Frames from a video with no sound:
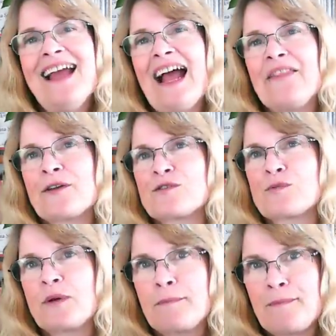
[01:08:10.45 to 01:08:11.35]
and those
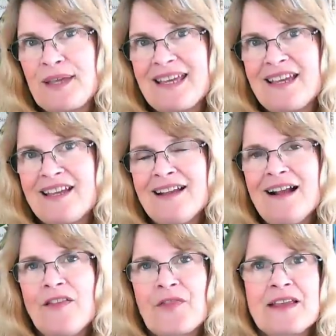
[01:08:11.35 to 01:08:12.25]
would be
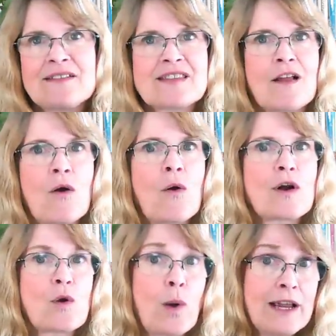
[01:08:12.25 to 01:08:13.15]
things that are
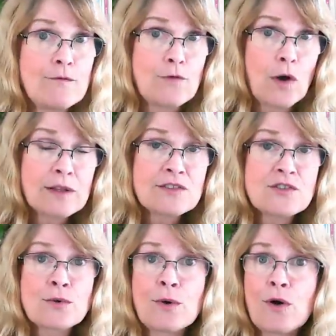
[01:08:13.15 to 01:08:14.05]
quite
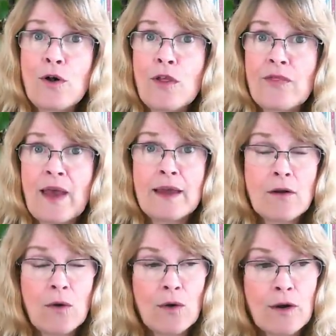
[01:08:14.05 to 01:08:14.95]
volatile, that
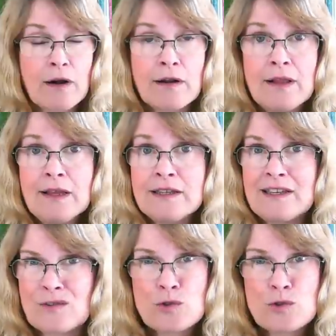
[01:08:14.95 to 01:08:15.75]
are you know,